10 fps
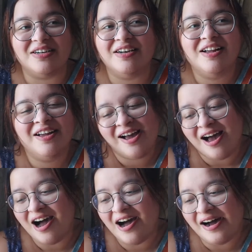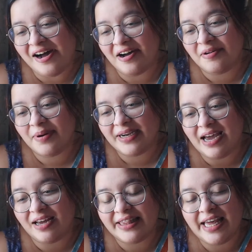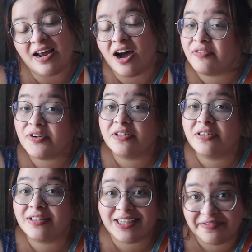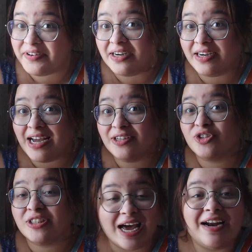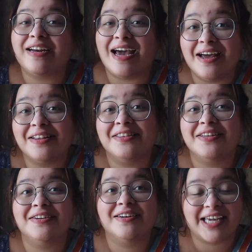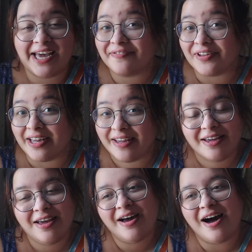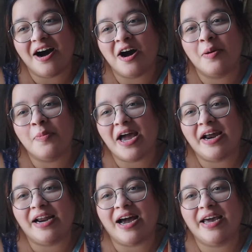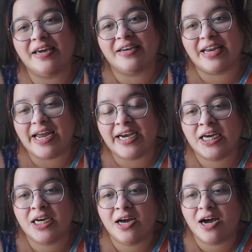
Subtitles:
But yeah, then after the event I sat at the cafe and I read